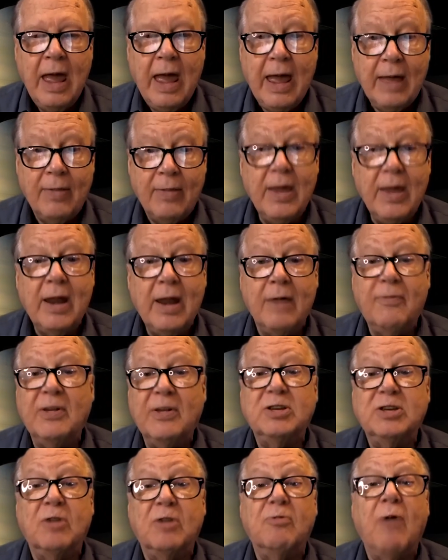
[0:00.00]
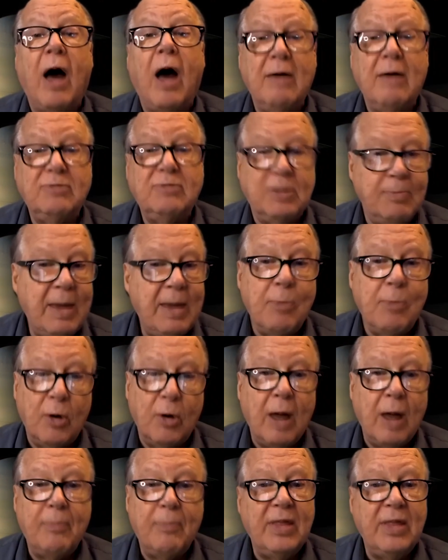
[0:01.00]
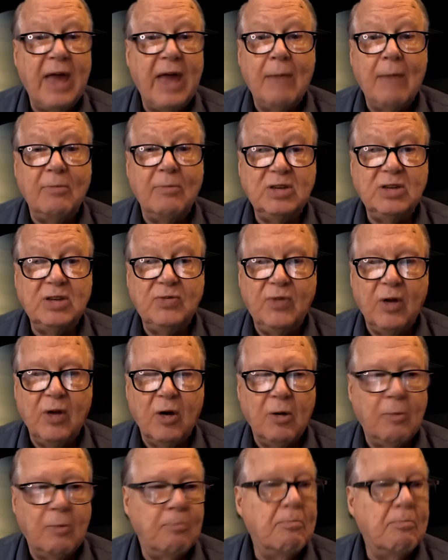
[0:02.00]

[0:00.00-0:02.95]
And then if it survives, it may burn up in the atmosphere.